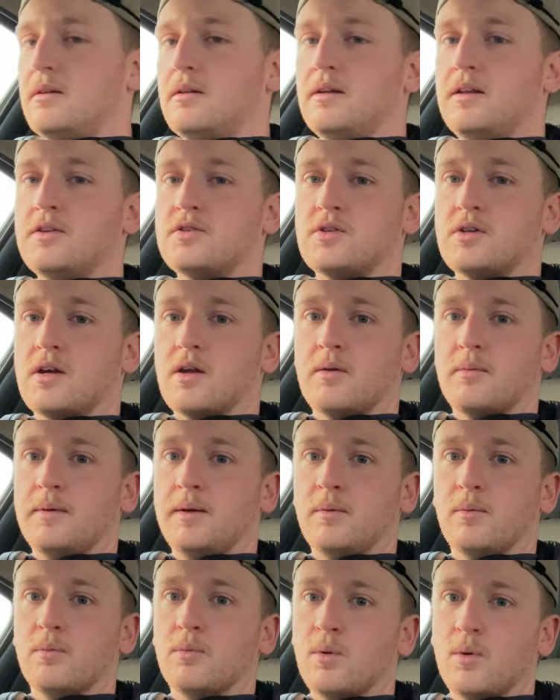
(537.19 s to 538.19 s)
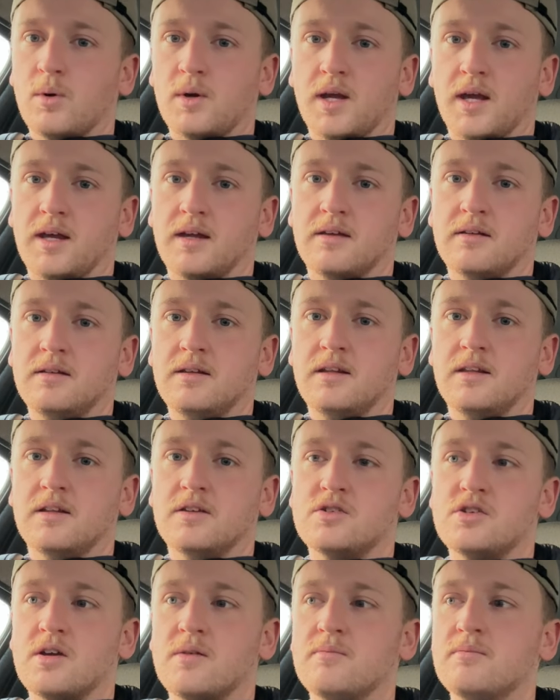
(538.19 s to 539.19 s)
Literally gonna be walking in the
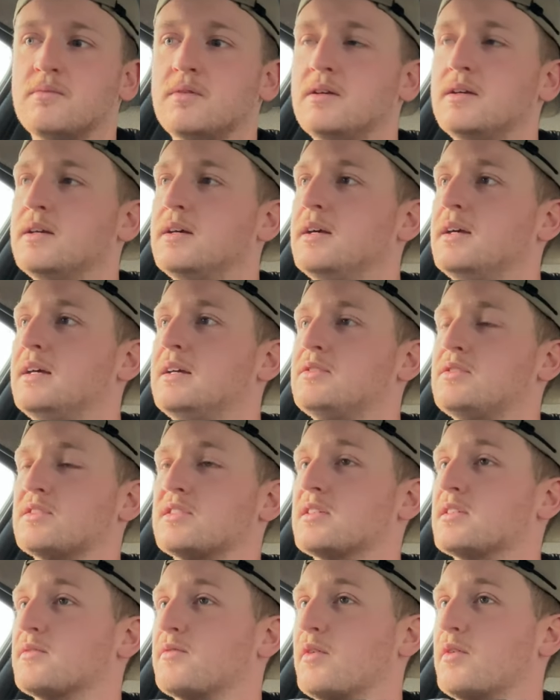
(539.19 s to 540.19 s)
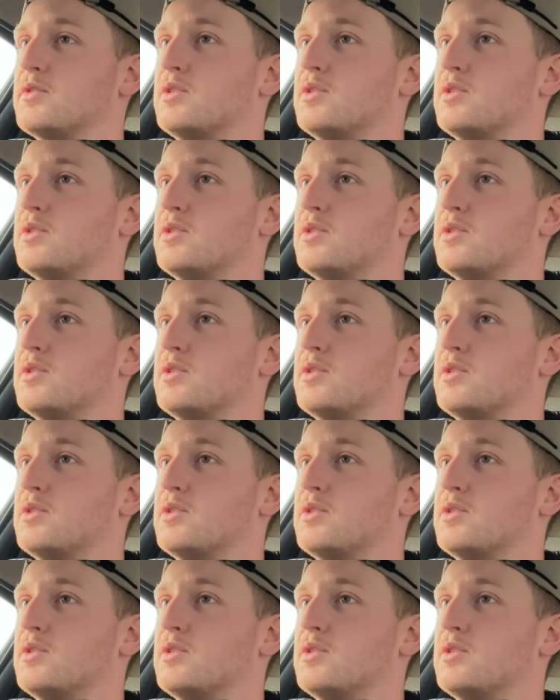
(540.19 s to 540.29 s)
gym just because I've got